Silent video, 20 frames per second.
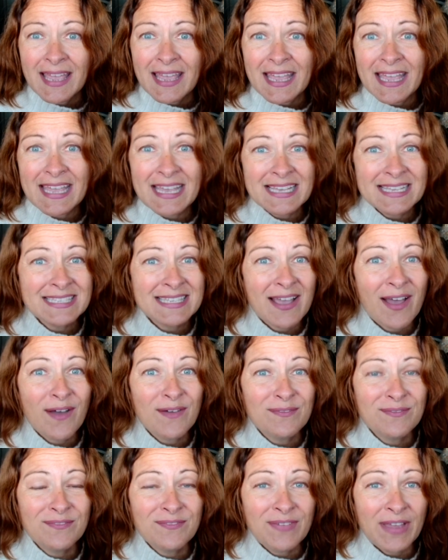is
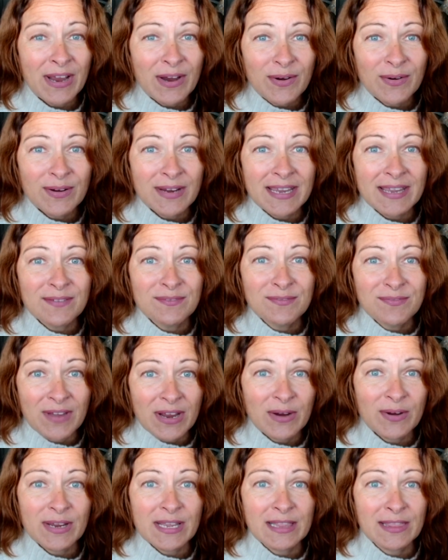a very,
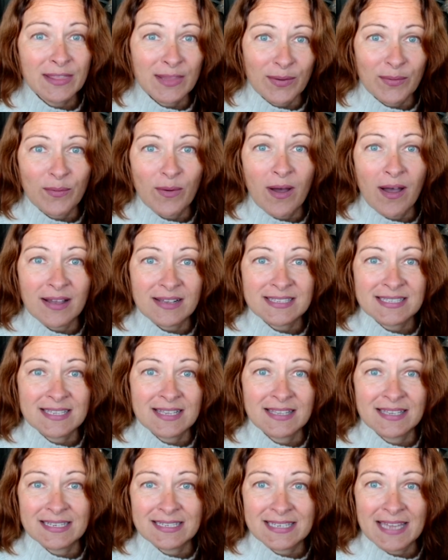very low
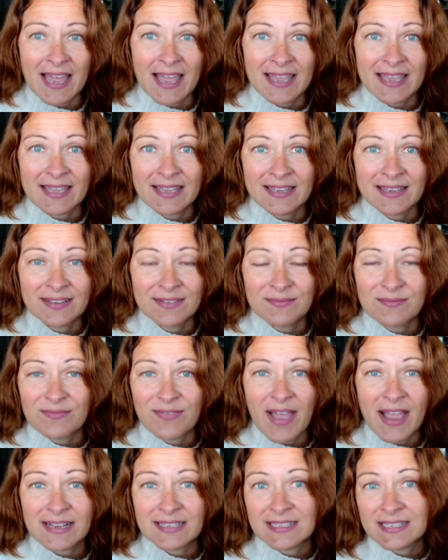oxalate diet. In
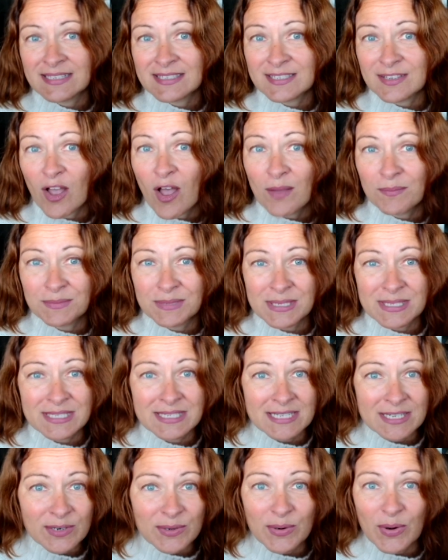fact, it's
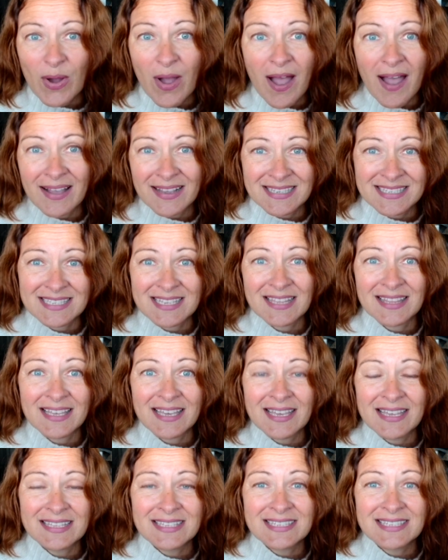almost zero
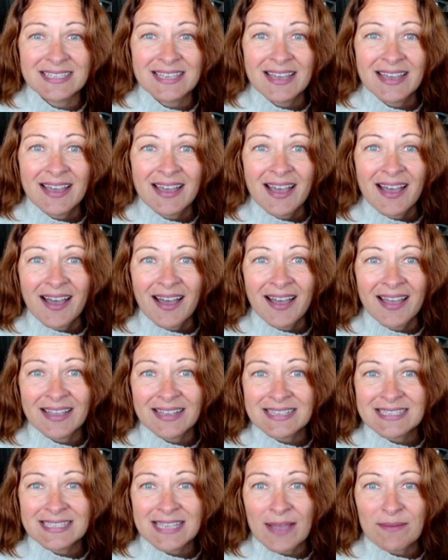oxalates,
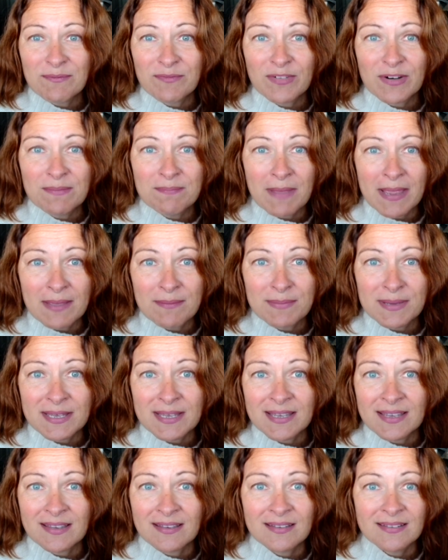except for
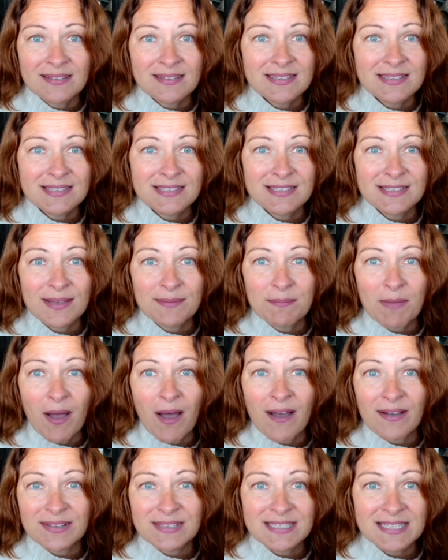maybe some
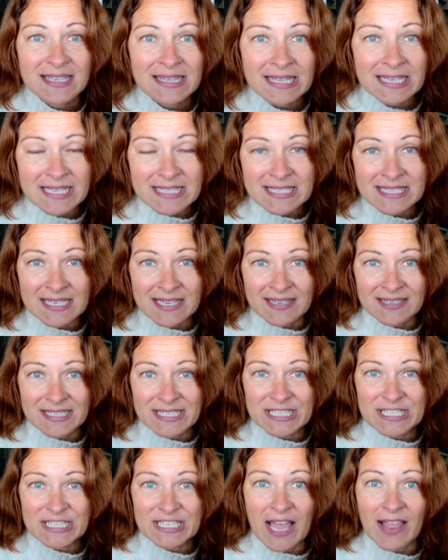oxalates
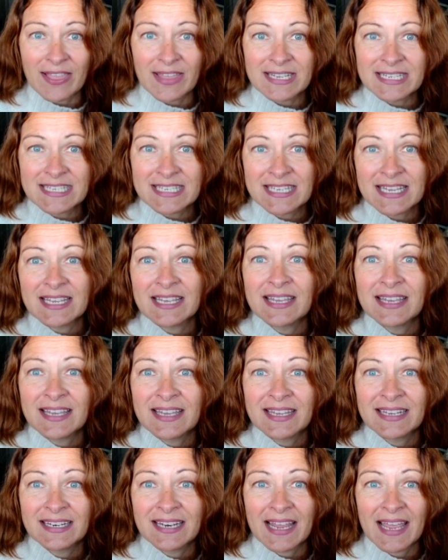in
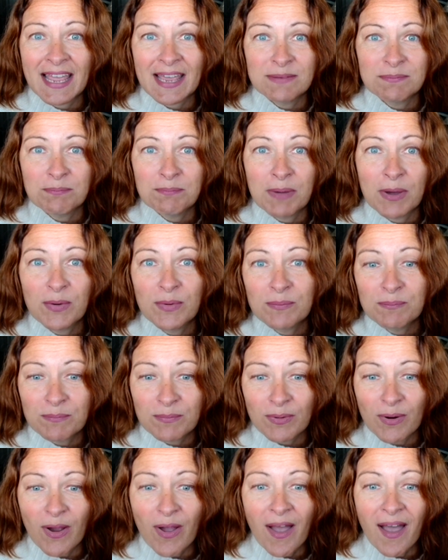gelatin and bone
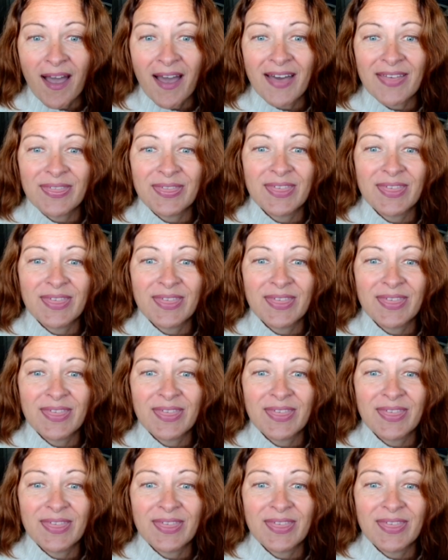broth